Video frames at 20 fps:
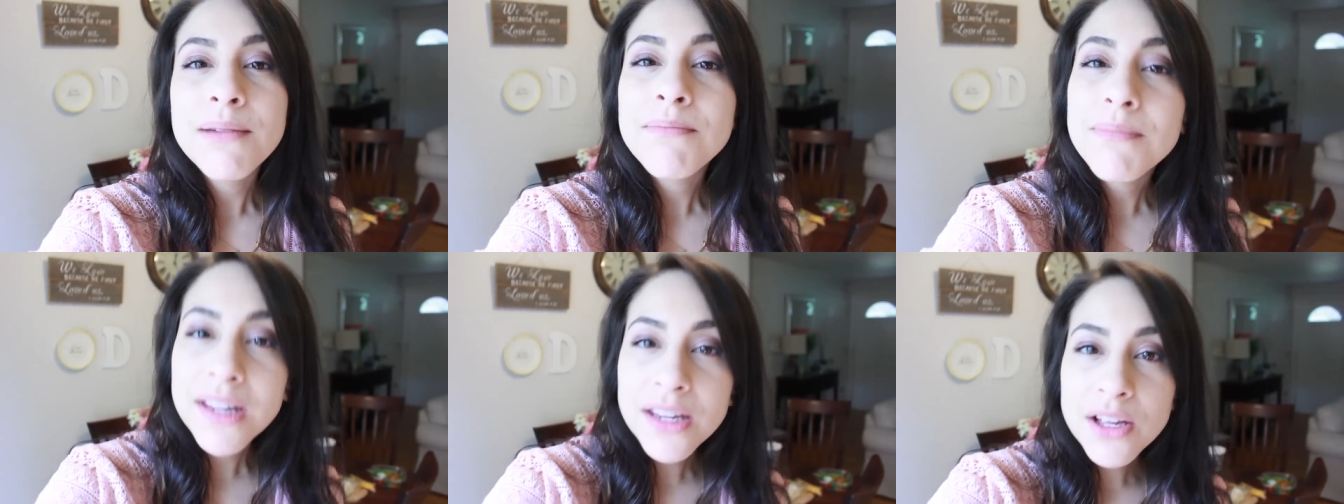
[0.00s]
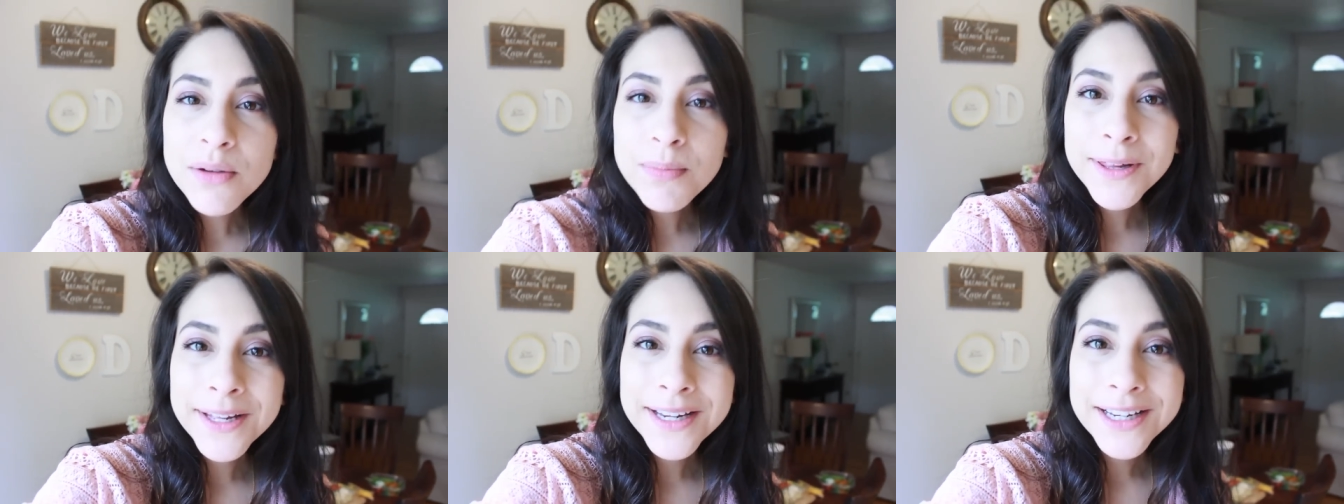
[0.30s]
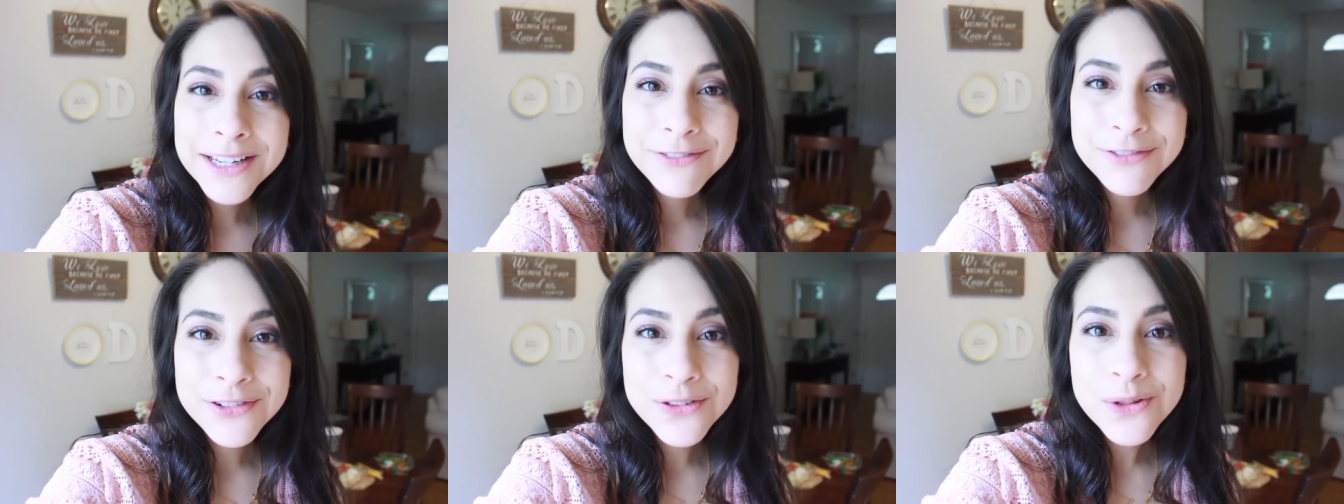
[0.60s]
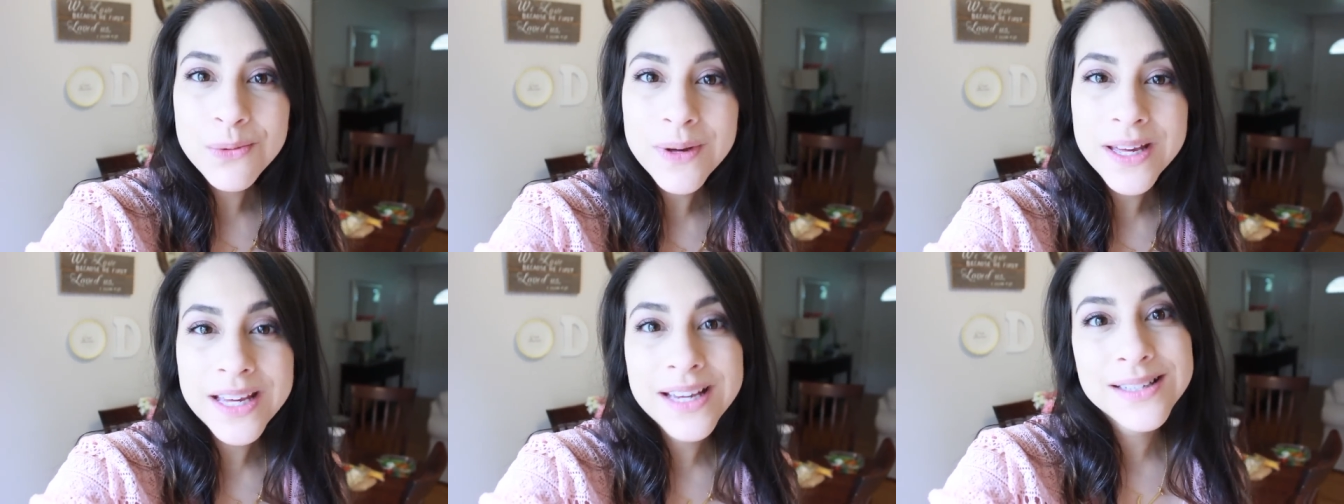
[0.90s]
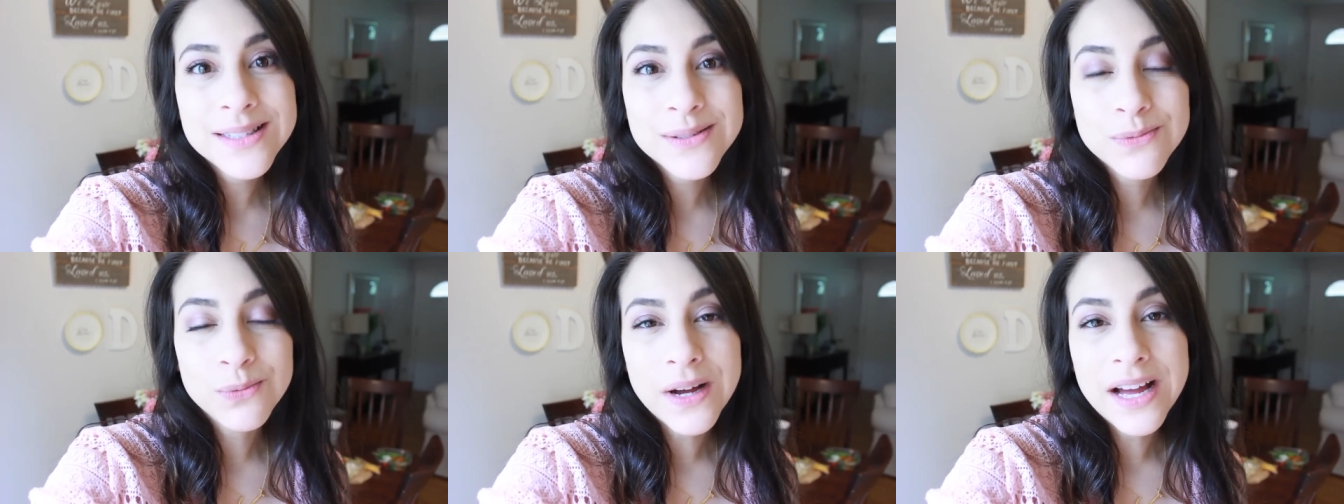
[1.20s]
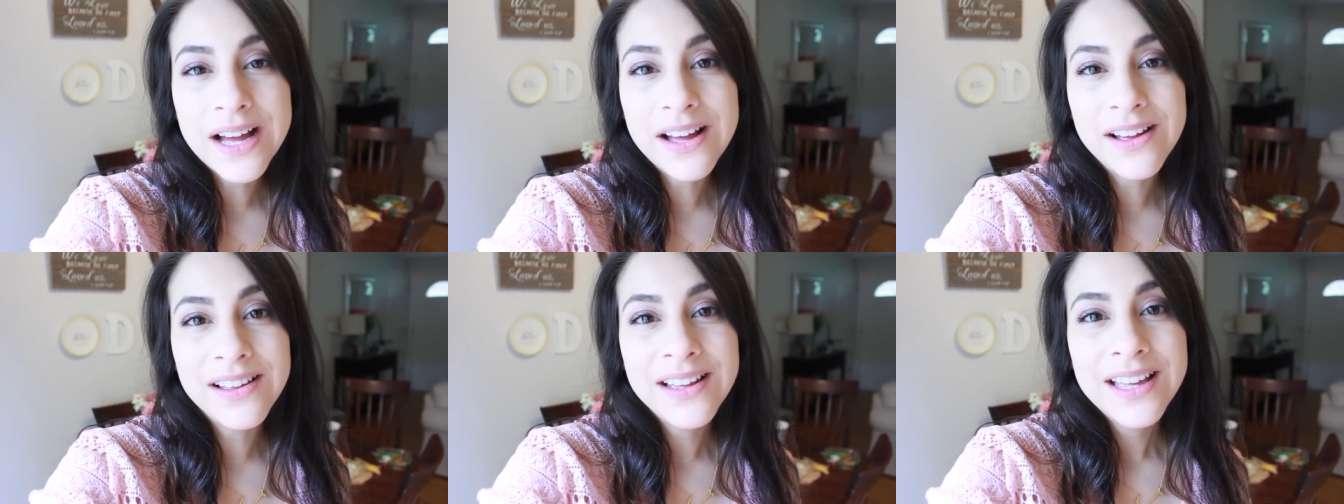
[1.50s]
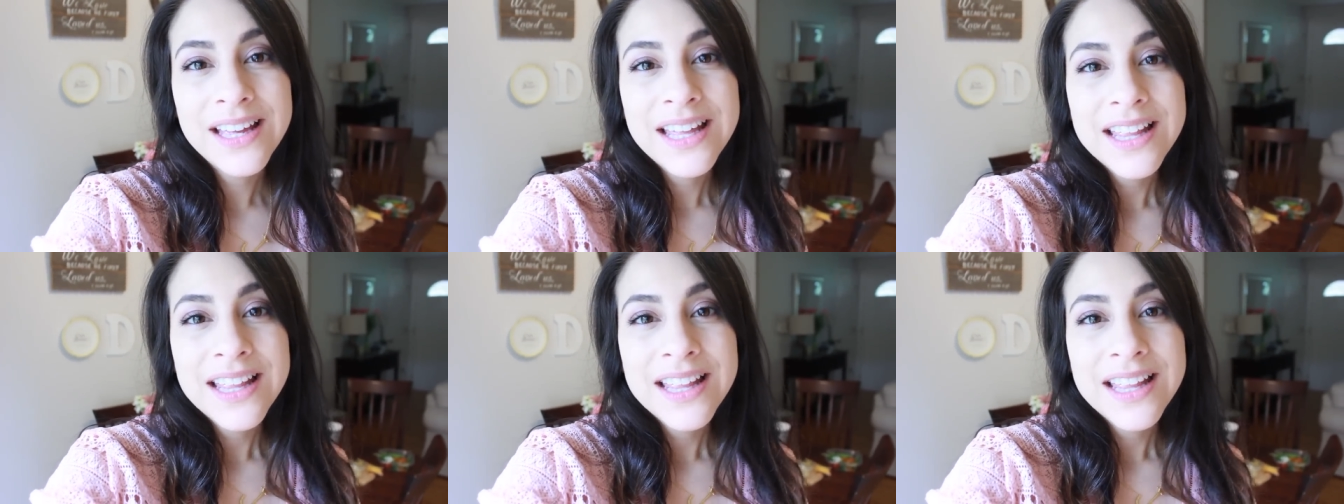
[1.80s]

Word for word: menu planning for the week as well.